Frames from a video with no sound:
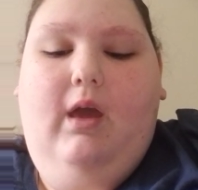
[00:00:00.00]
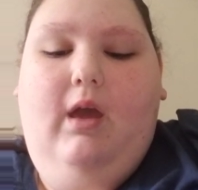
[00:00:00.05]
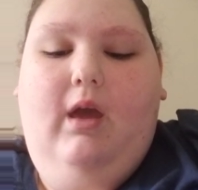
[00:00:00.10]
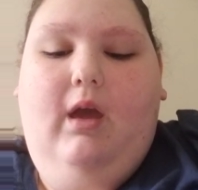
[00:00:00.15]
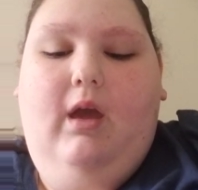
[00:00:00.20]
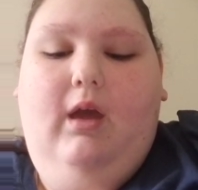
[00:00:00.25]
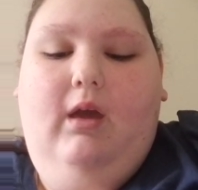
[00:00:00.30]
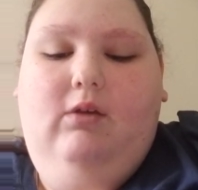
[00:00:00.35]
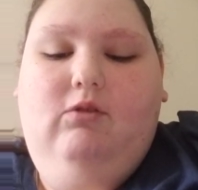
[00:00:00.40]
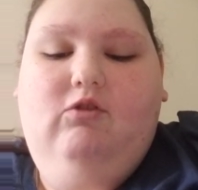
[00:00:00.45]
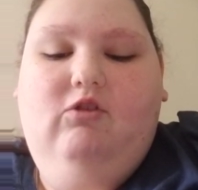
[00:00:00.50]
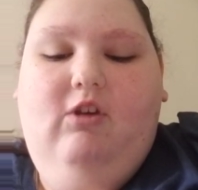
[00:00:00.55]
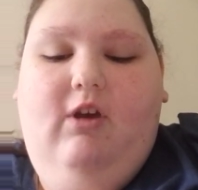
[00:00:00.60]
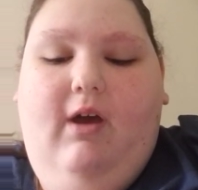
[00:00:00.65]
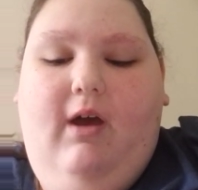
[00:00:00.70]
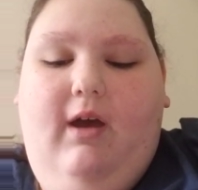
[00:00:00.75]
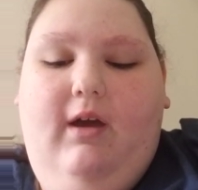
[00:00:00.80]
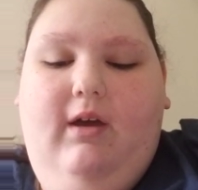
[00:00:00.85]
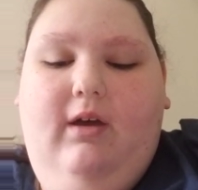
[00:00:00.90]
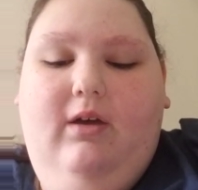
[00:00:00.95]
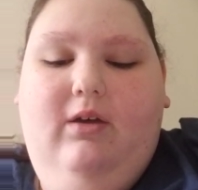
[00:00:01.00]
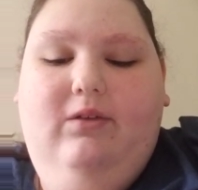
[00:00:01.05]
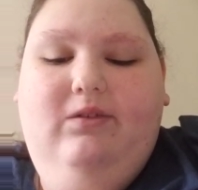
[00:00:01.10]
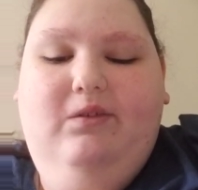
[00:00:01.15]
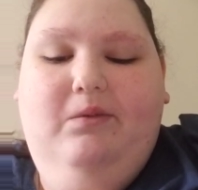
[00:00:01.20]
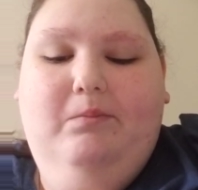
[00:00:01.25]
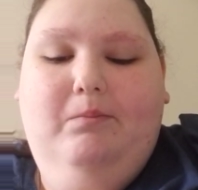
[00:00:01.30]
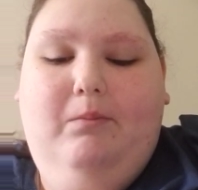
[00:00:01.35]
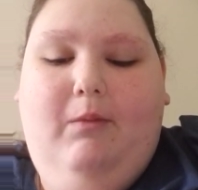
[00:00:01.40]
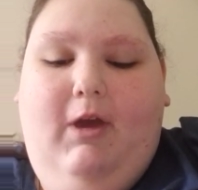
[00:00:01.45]
A child
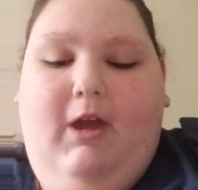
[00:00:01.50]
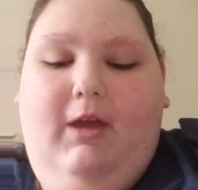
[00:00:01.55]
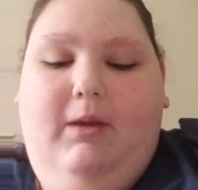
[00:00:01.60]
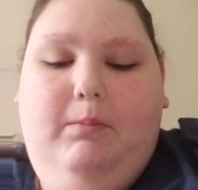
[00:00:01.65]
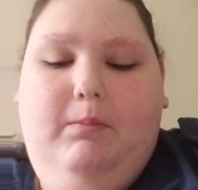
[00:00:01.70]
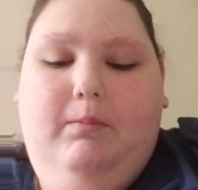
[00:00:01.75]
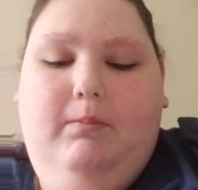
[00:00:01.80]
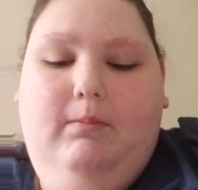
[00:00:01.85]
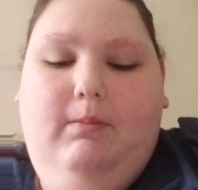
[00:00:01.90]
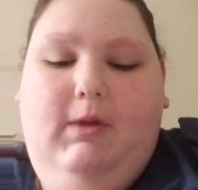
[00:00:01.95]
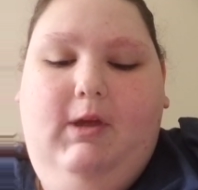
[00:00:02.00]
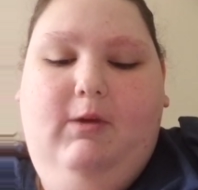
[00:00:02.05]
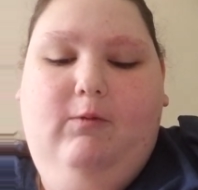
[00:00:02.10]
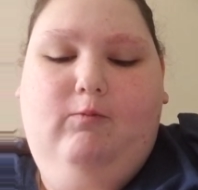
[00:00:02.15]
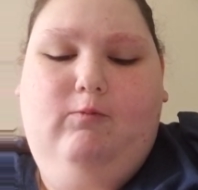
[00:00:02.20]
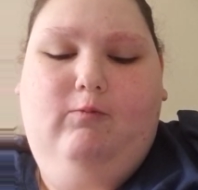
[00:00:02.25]
might be